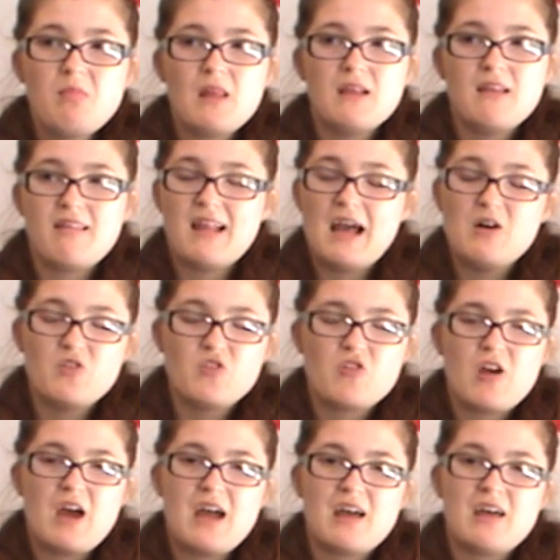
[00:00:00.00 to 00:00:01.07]
the
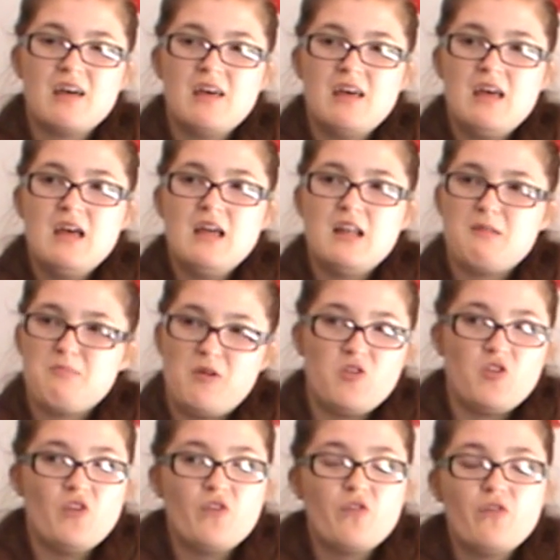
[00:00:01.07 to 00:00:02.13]
soundtrack,
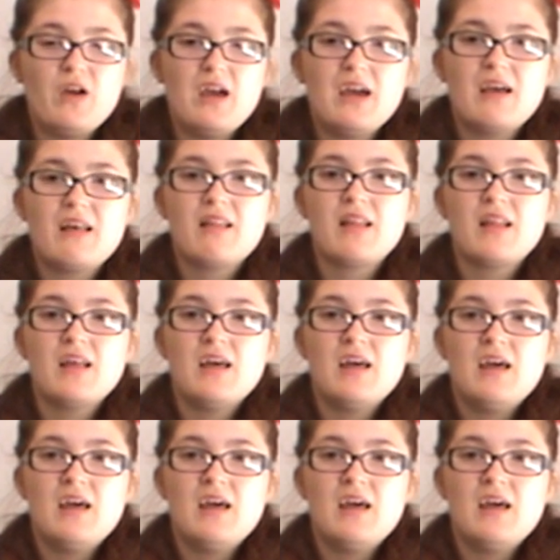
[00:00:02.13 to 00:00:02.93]
special effects.